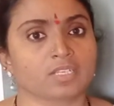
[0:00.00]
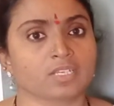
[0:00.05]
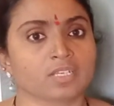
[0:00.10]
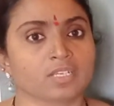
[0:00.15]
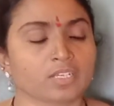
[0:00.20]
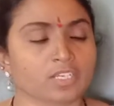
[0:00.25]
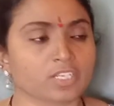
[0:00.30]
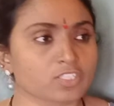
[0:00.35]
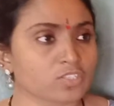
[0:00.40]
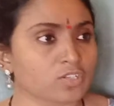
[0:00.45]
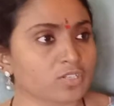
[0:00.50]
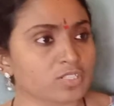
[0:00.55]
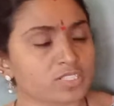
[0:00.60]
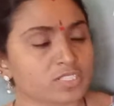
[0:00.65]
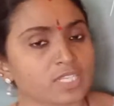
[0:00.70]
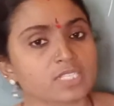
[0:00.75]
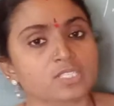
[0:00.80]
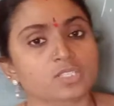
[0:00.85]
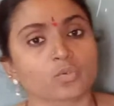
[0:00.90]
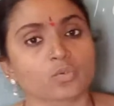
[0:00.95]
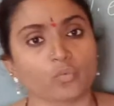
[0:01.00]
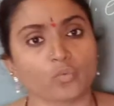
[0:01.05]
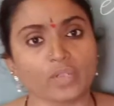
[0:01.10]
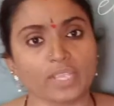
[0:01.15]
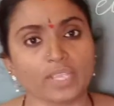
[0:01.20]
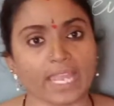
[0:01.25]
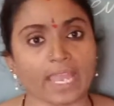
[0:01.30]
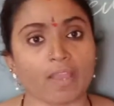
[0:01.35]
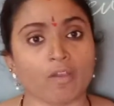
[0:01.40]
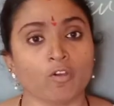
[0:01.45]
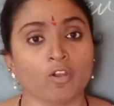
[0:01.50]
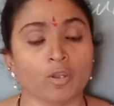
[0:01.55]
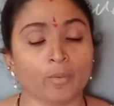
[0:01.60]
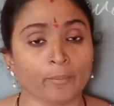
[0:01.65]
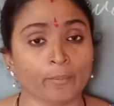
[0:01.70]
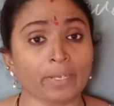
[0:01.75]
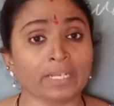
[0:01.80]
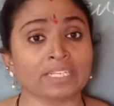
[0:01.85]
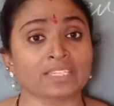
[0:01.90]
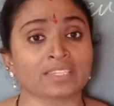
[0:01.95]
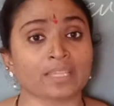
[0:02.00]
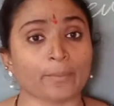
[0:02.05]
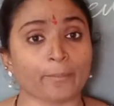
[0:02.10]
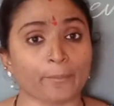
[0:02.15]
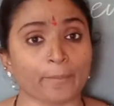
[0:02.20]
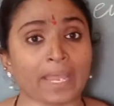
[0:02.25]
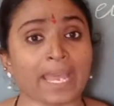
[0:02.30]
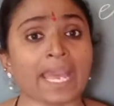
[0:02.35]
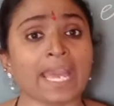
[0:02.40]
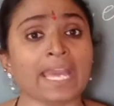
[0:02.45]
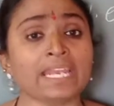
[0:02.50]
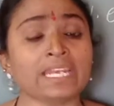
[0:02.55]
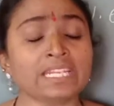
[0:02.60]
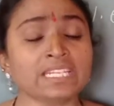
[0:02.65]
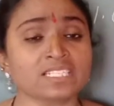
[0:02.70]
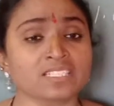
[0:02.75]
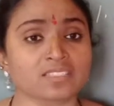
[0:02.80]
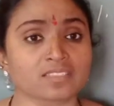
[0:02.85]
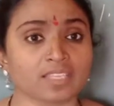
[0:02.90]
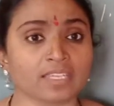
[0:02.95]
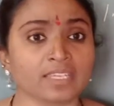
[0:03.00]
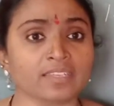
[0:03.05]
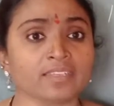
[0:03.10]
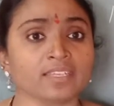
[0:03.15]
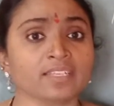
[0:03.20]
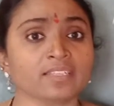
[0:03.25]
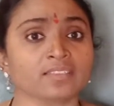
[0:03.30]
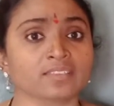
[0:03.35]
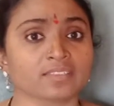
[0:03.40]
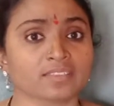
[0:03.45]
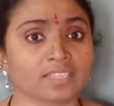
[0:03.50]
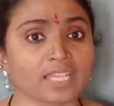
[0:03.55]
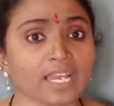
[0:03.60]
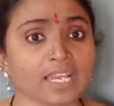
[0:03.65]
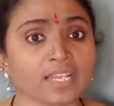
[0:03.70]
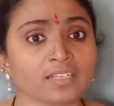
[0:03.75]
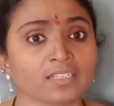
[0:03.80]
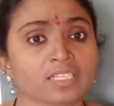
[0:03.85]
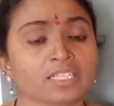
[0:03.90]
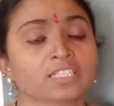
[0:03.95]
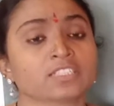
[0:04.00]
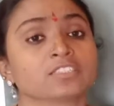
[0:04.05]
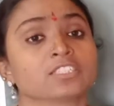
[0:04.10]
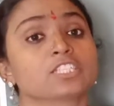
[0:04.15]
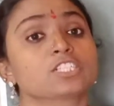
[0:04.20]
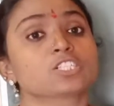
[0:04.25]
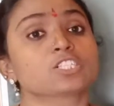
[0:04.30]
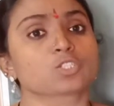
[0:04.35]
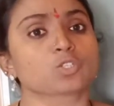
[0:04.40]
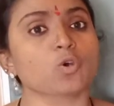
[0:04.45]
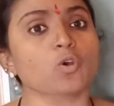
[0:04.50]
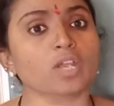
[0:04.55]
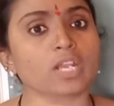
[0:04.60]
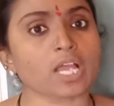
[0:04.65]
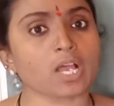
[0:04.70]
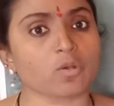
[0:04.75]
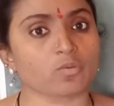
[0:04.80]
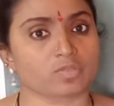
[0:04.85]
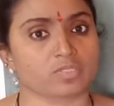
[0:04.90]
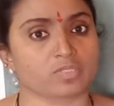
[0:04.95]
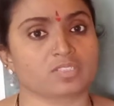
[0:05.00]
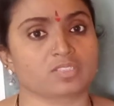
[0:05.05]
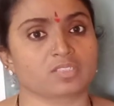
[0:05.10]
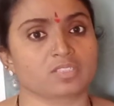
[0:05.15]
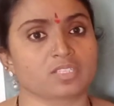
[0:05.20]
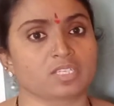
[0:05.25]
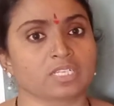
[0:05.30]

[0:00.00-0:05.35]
We have, but the man is thinking that the storehouse,